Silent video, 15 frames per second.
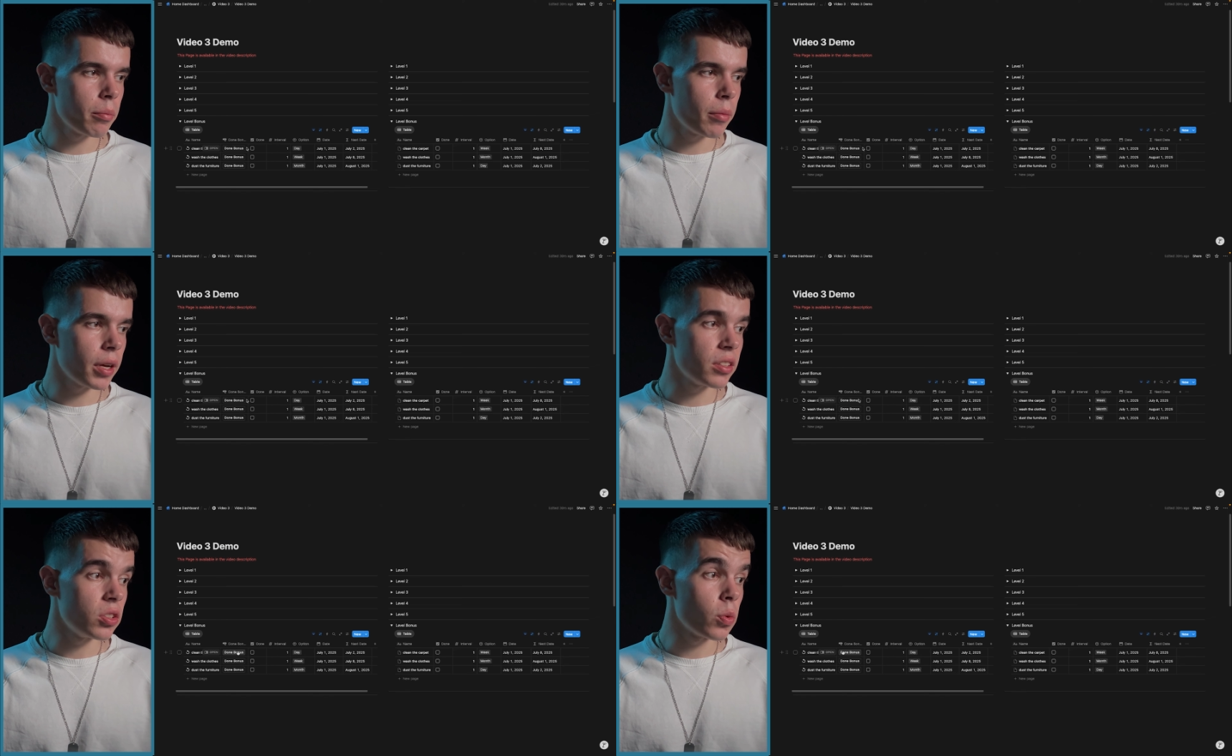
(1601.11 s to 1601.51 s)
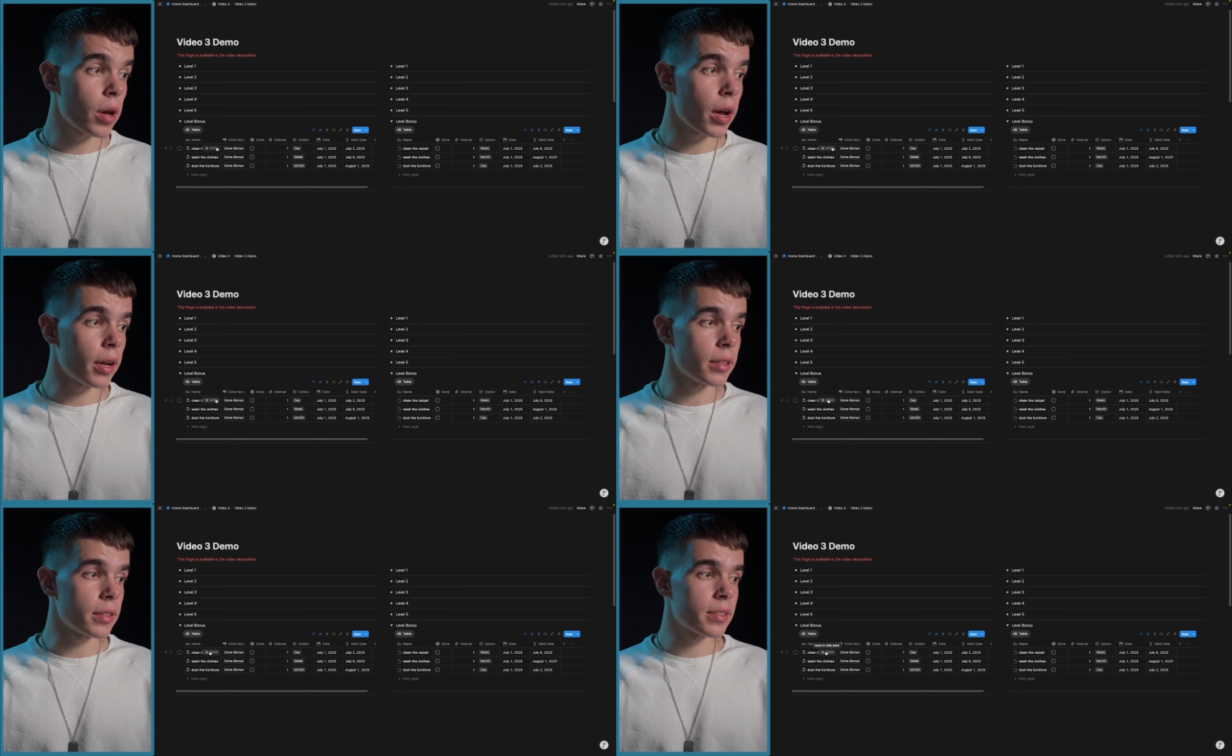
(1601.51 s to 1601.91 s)
but you
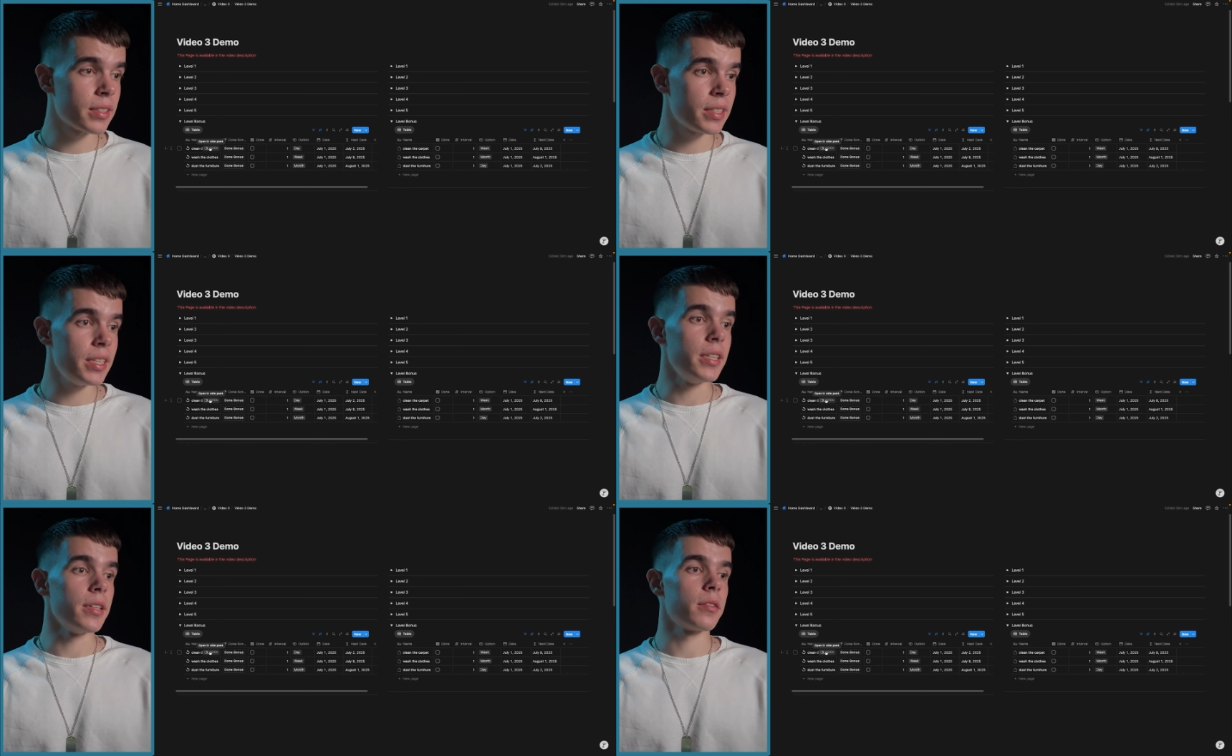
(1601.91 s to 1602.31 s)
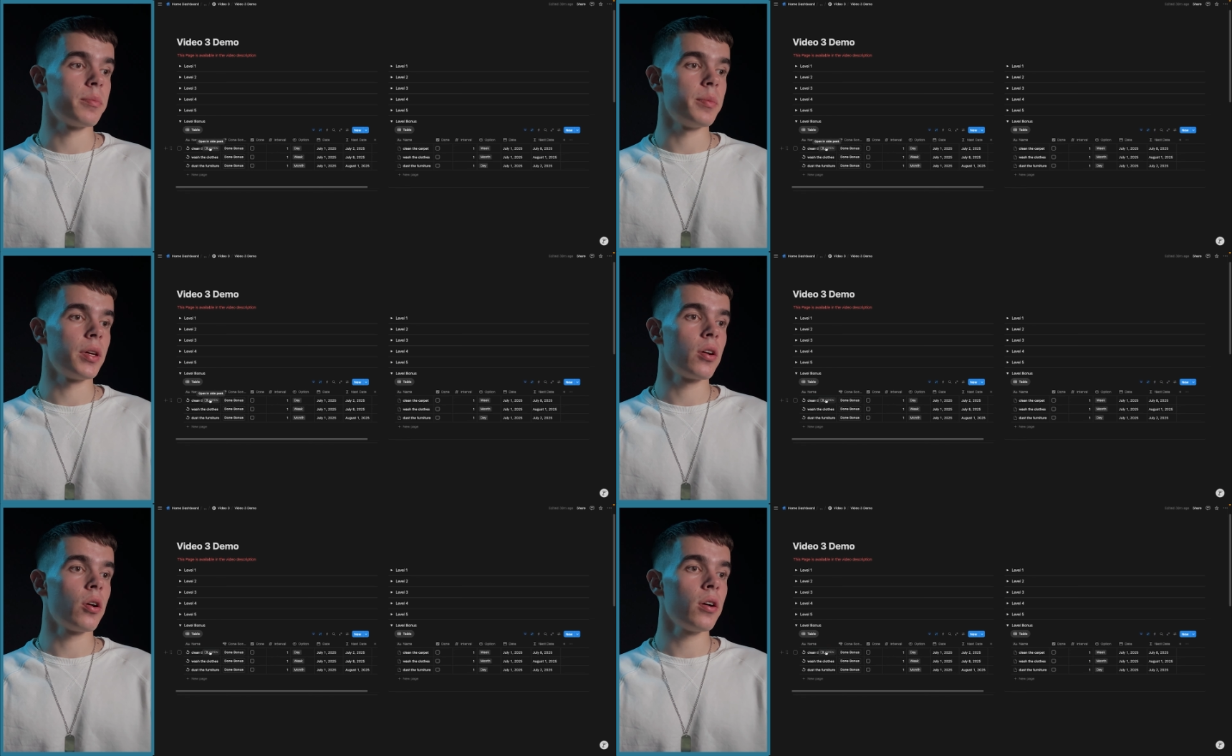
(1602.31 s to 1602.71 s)
can't see it
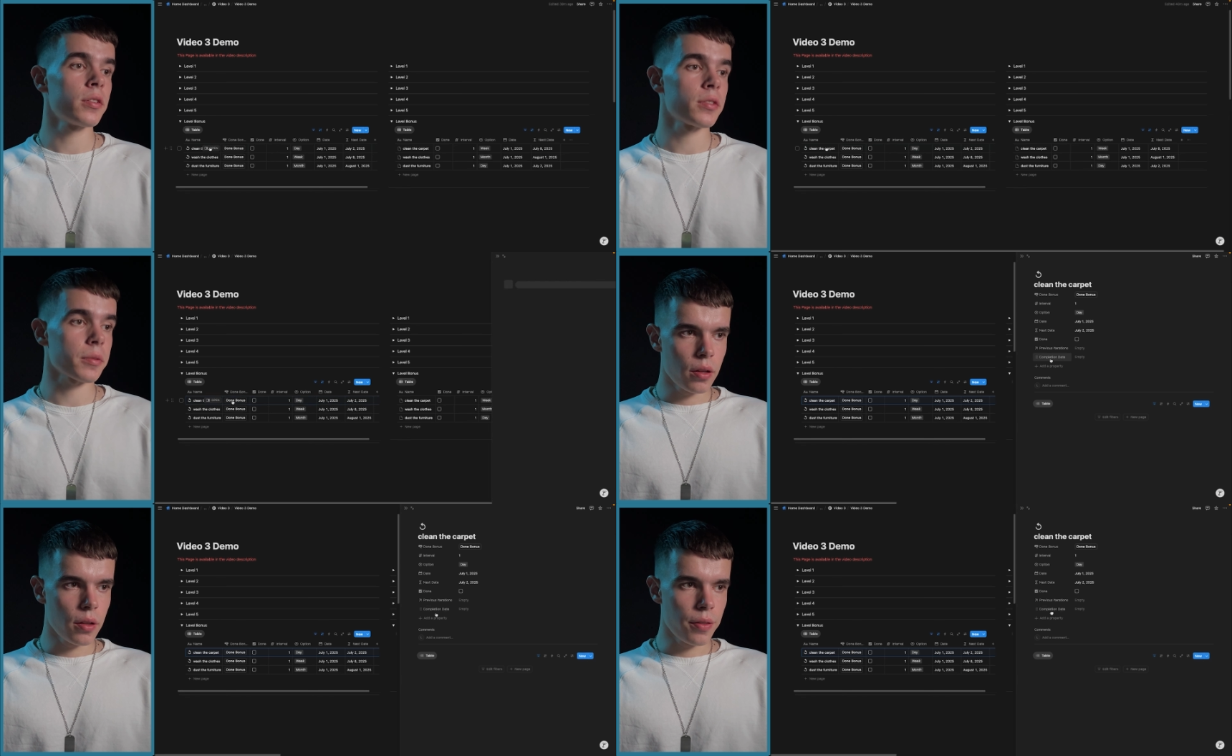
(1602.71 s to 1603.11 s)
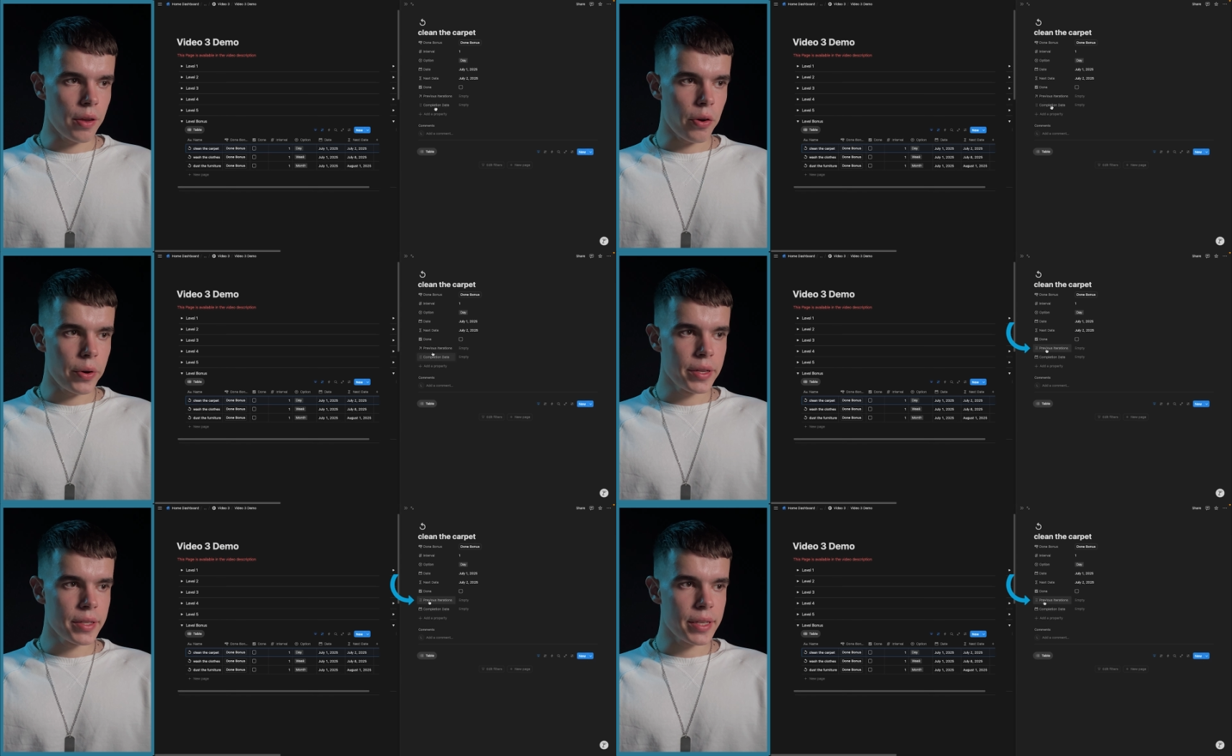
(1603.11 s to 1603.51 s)
because
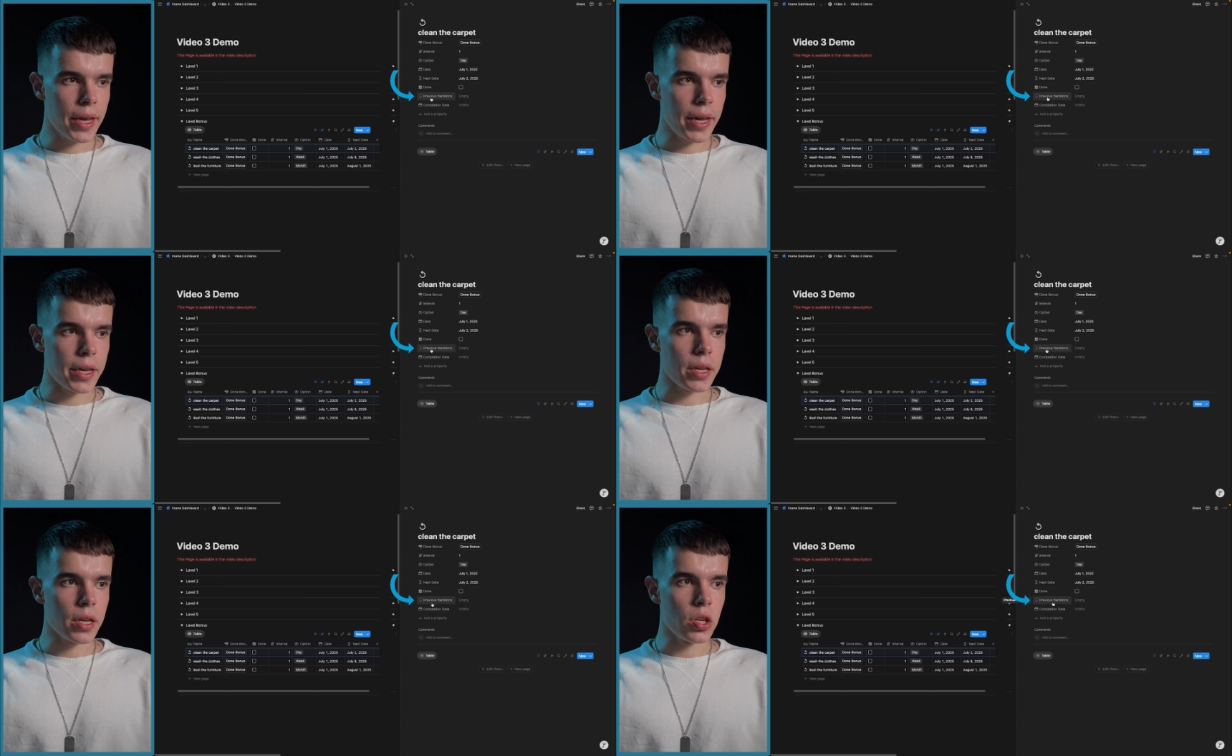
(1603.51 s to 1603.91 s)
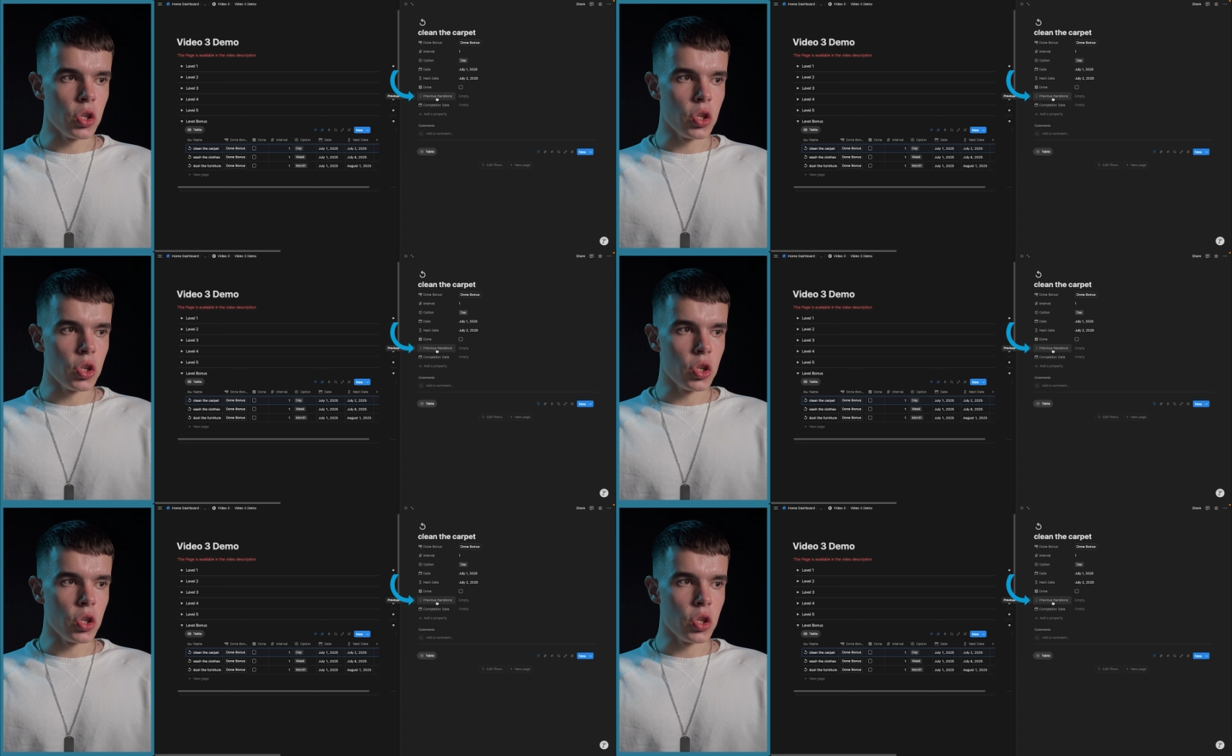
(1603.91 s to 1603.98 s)
there is a